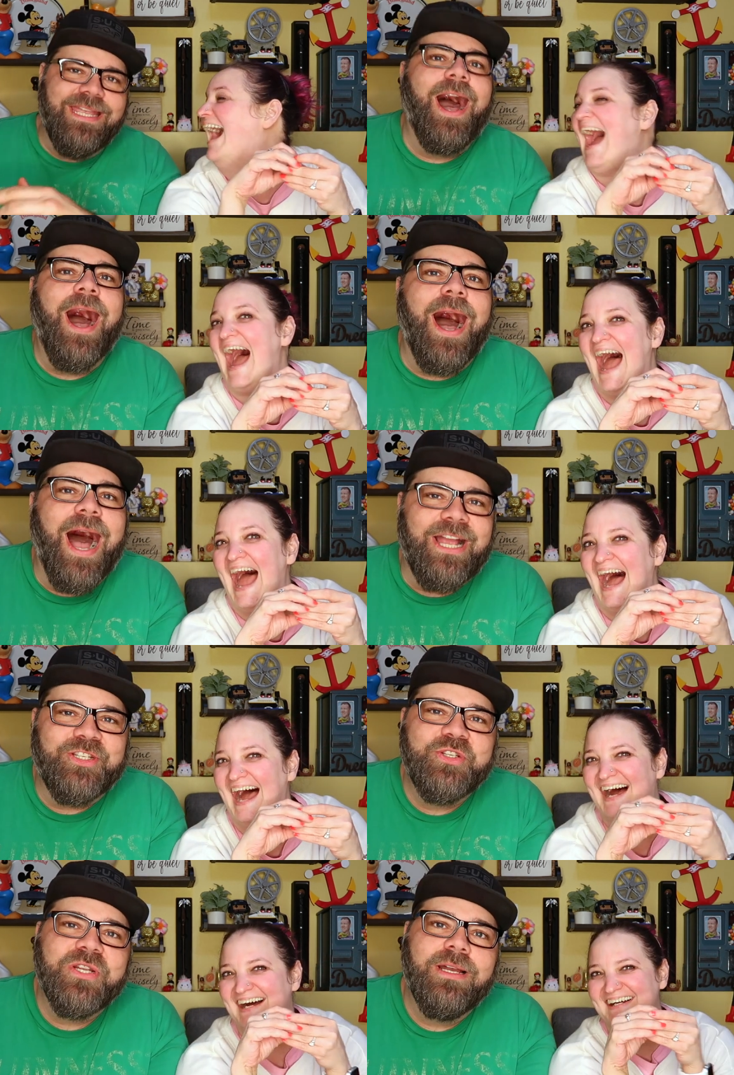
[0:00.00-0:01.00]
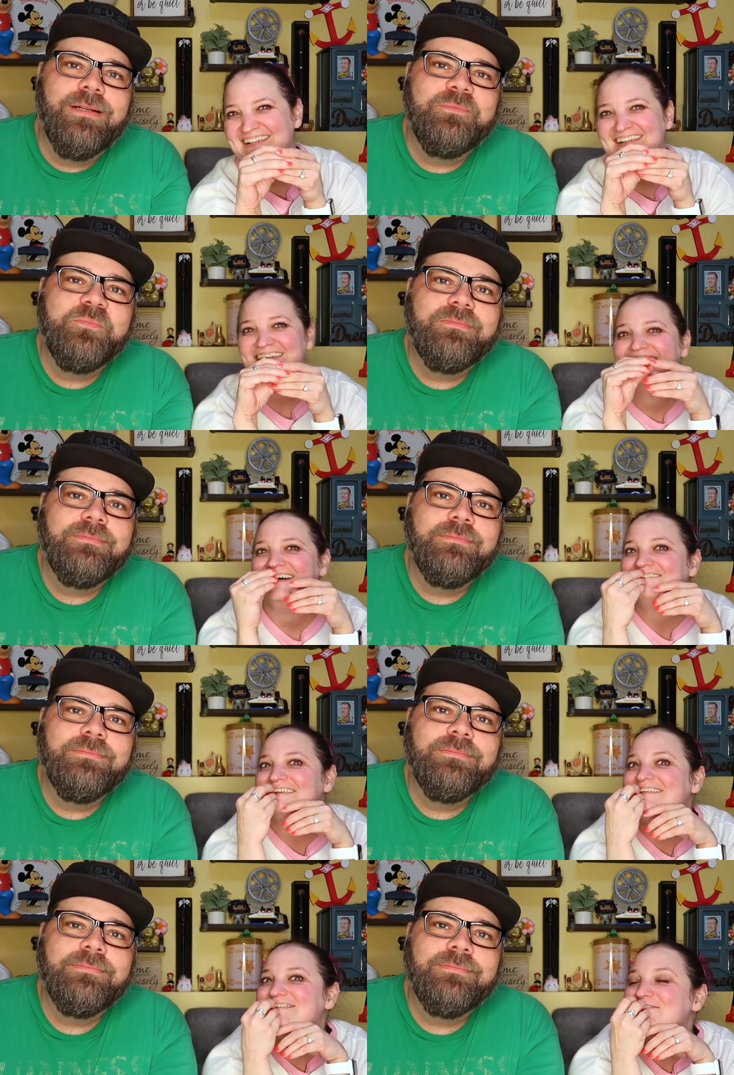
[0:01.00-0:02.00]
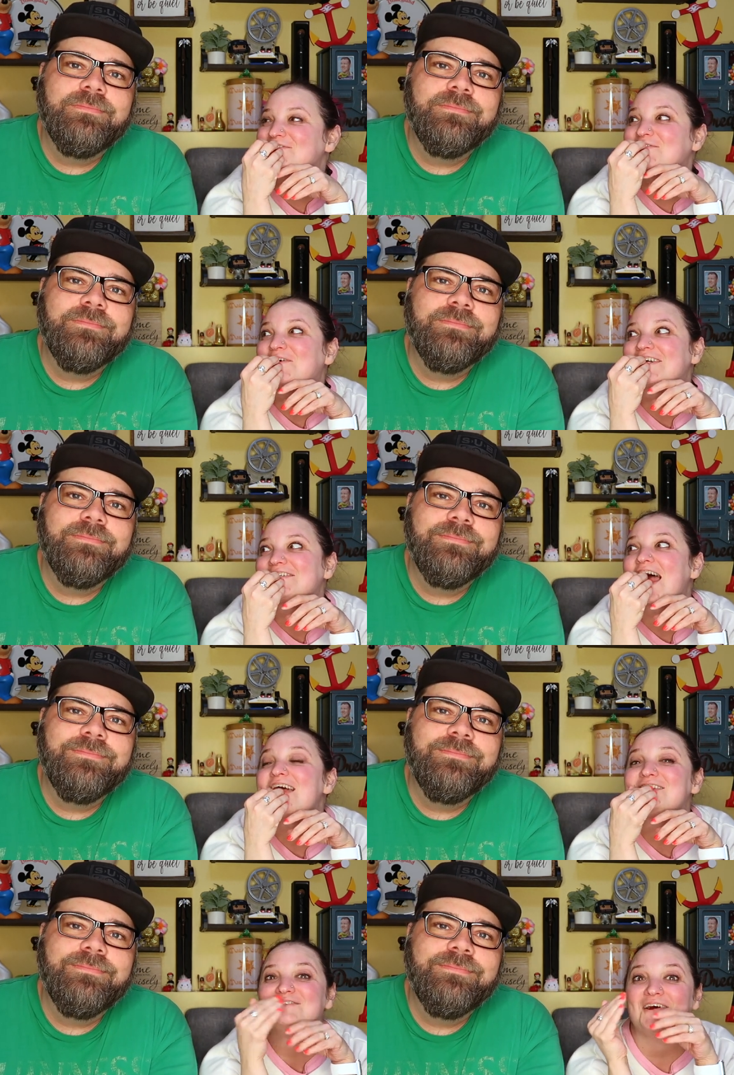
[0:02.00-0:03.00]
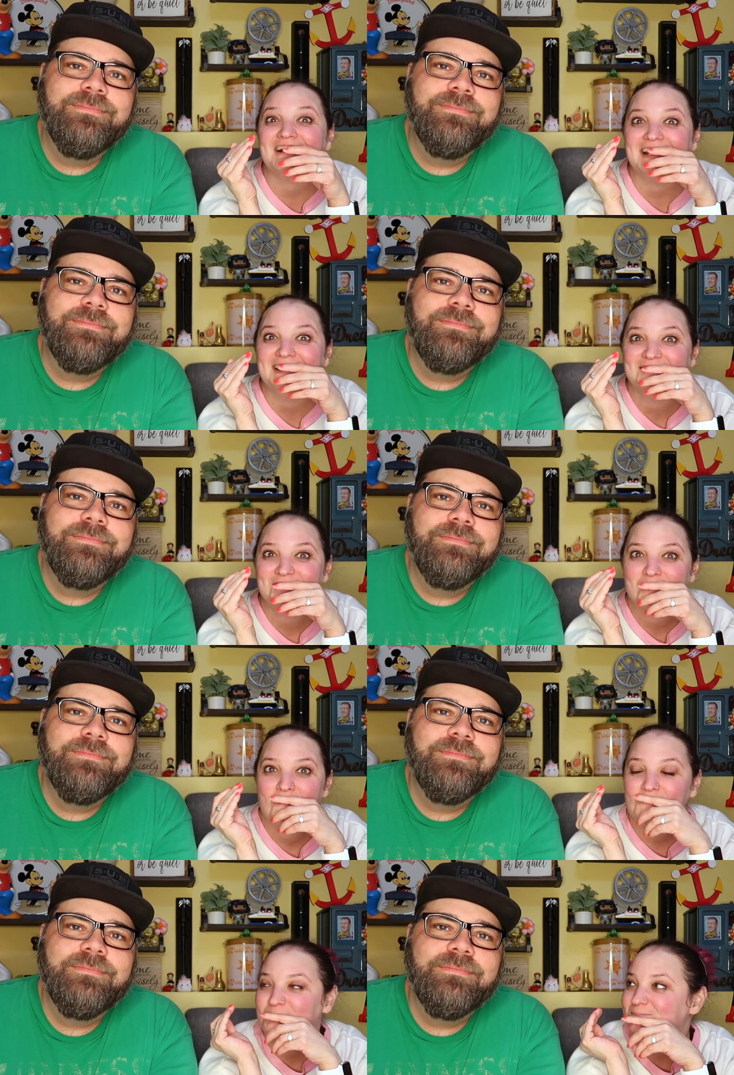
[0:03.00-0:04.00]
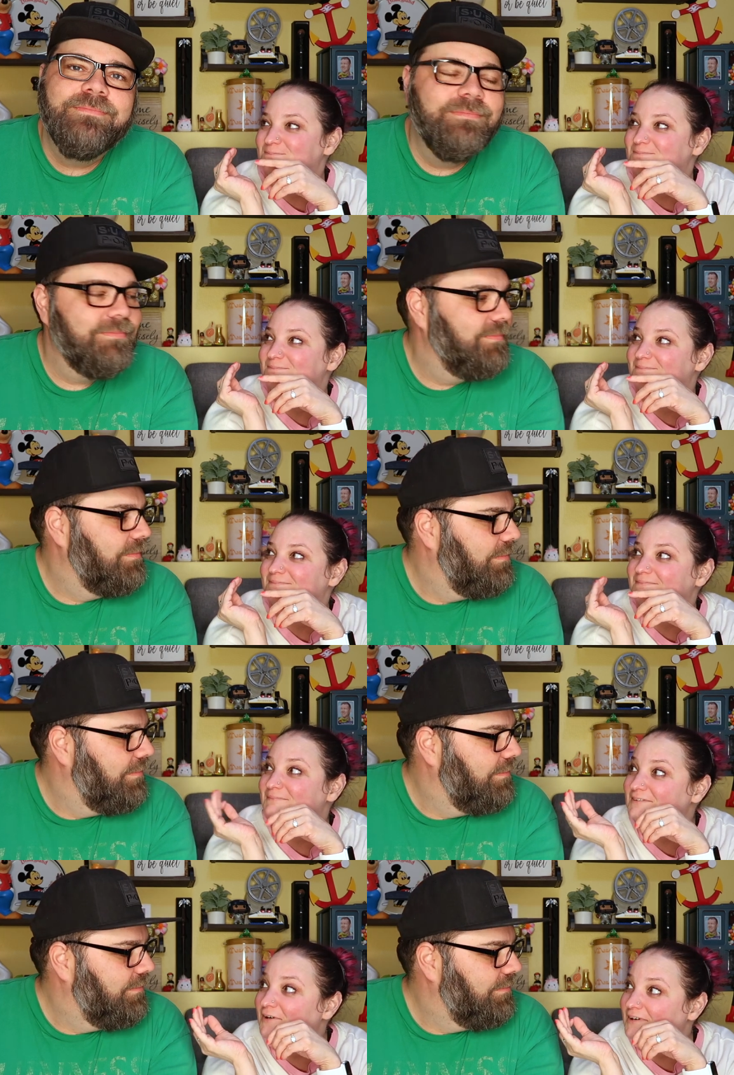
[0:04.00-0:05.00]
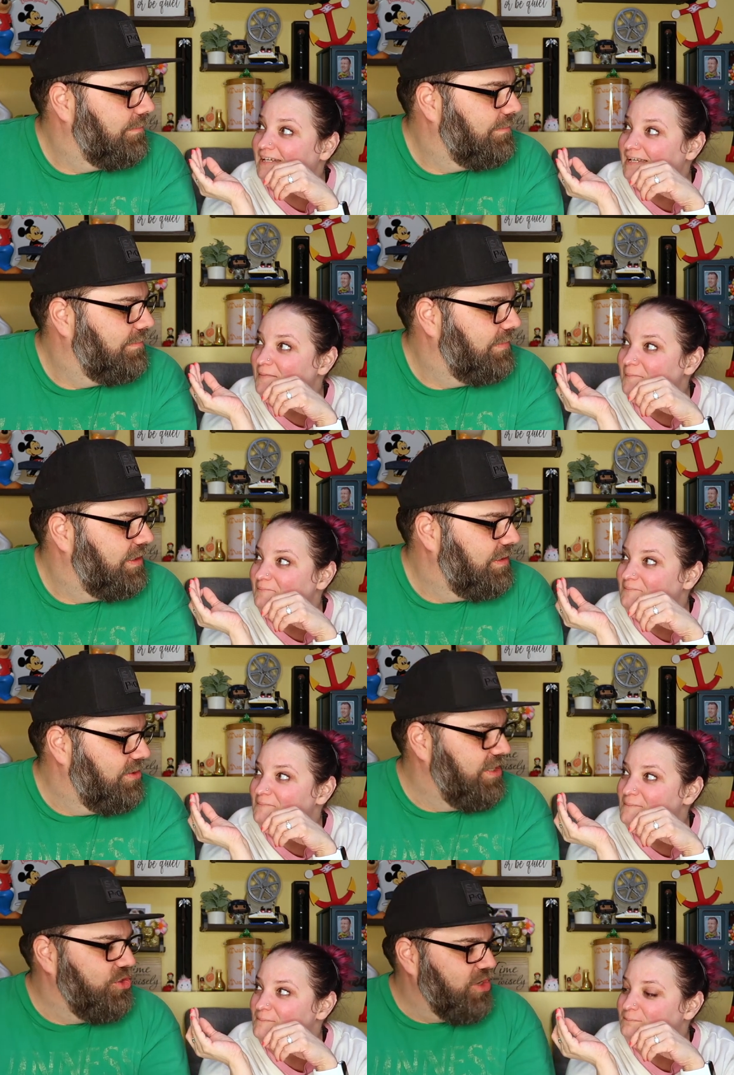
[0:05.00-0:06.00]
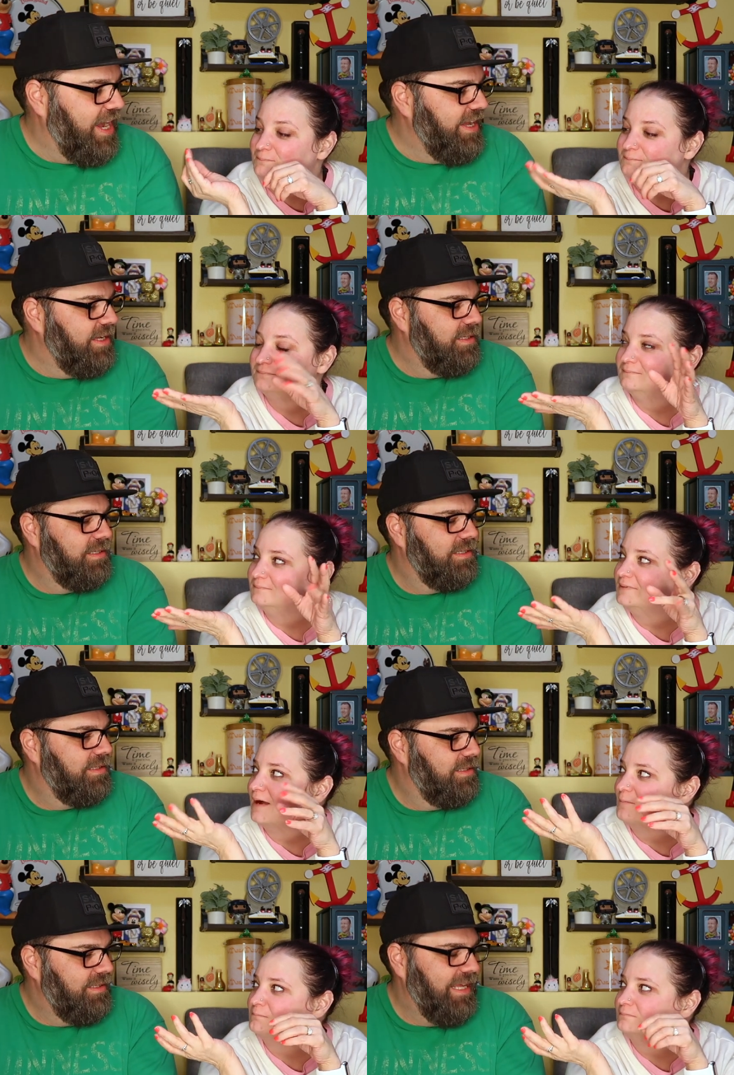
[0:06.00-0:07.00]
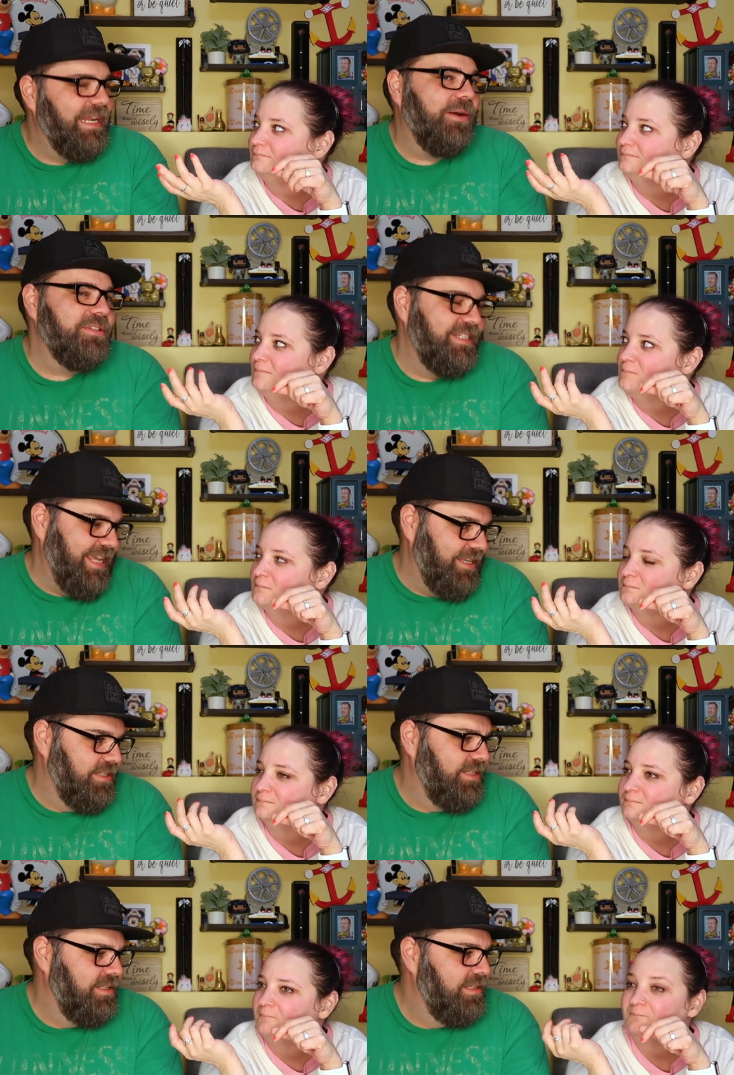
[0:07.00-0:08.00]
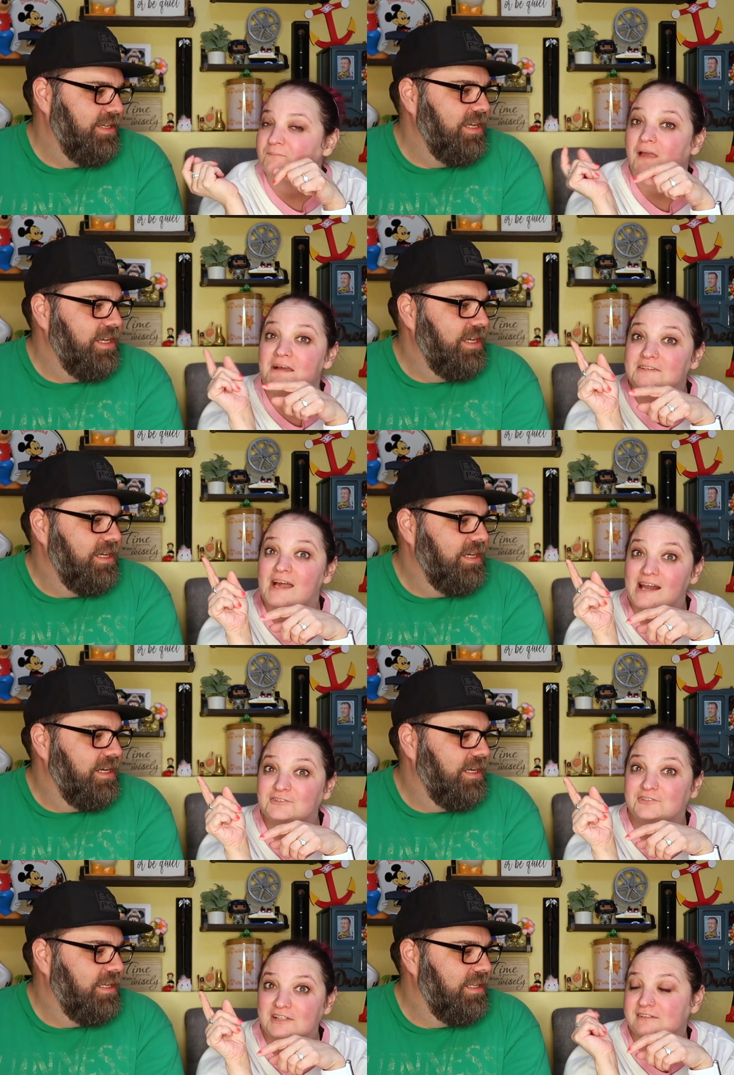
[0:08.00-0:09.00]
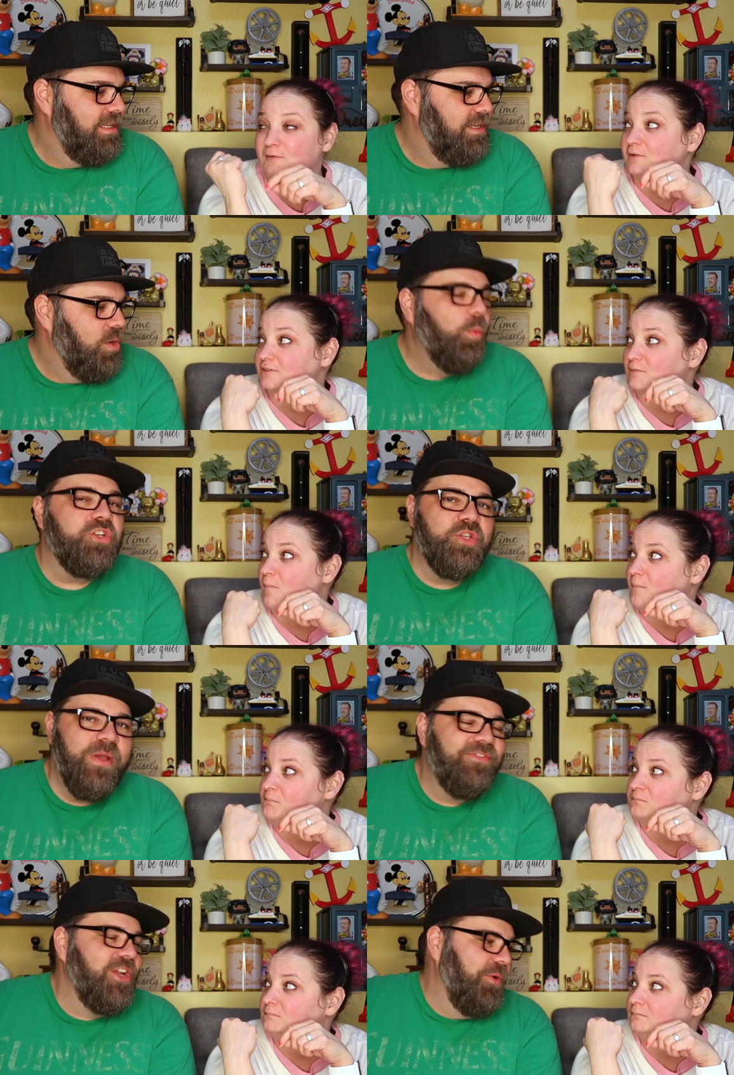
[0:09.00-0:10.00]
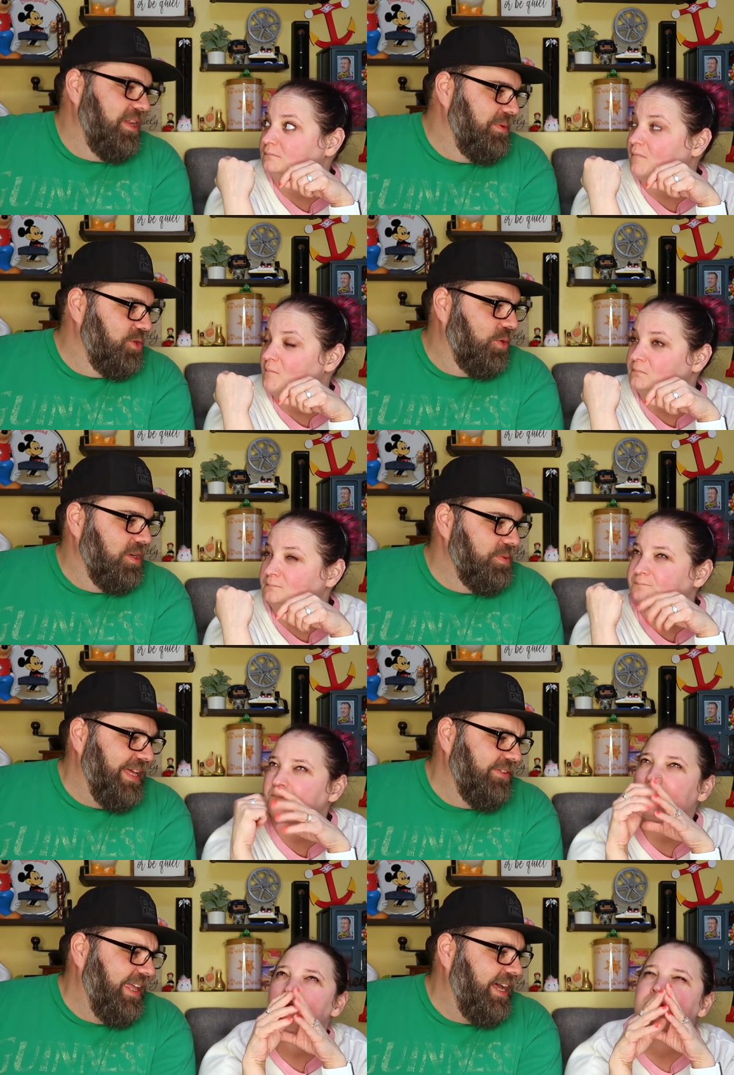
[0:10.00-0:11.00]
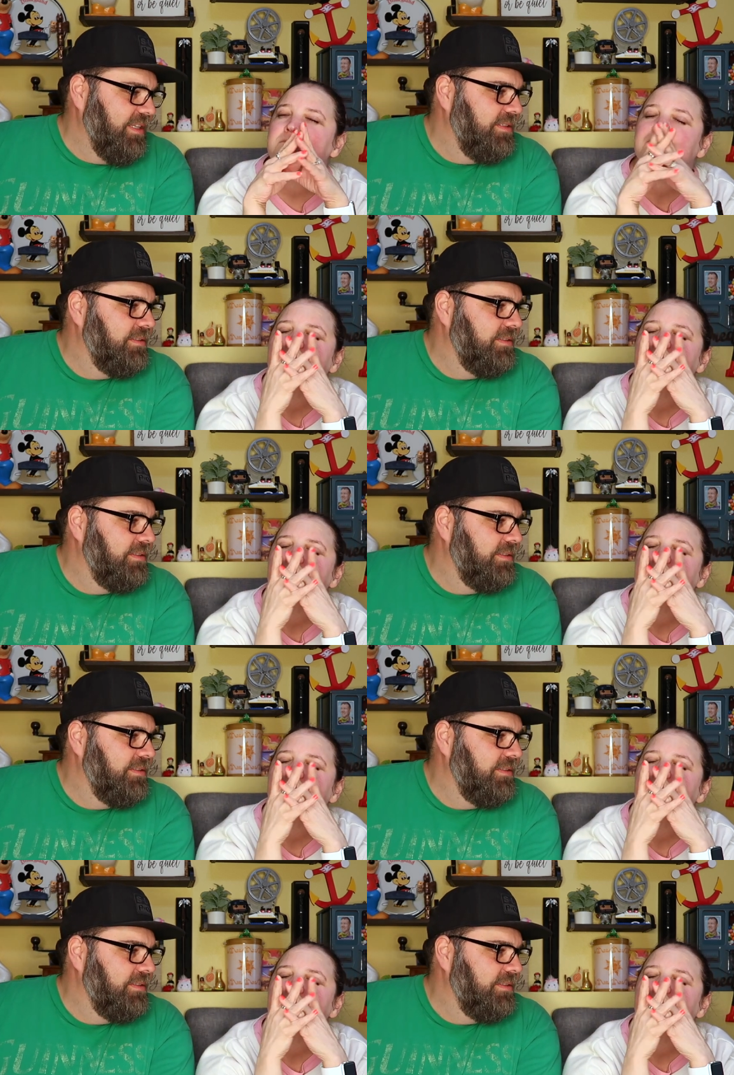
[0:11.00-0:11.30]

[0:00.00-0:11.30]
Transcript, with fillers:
Speaker 1: gosh!
Speaker 2: I'm going to guess this one's orange. Sorry! I'm sorry.
Speaker 1: Did you try it? Yeah. And how does it taste?
Speaker 2: It actually tastes like orange.
Speaker 1: Would you have known that it was orange without that?